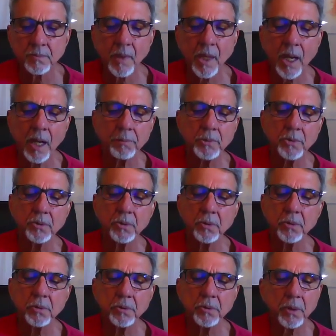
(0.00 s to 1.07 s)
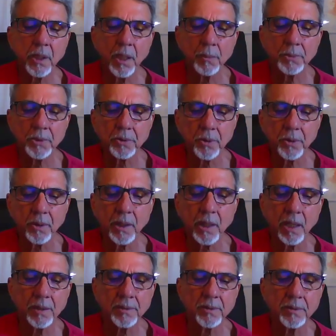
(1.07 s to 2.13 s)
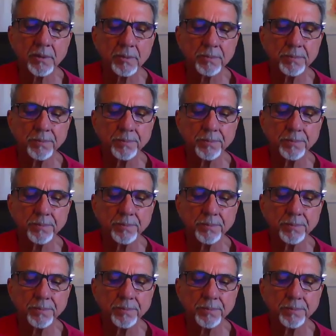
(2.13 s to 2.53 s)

I'm too good to come to your classes.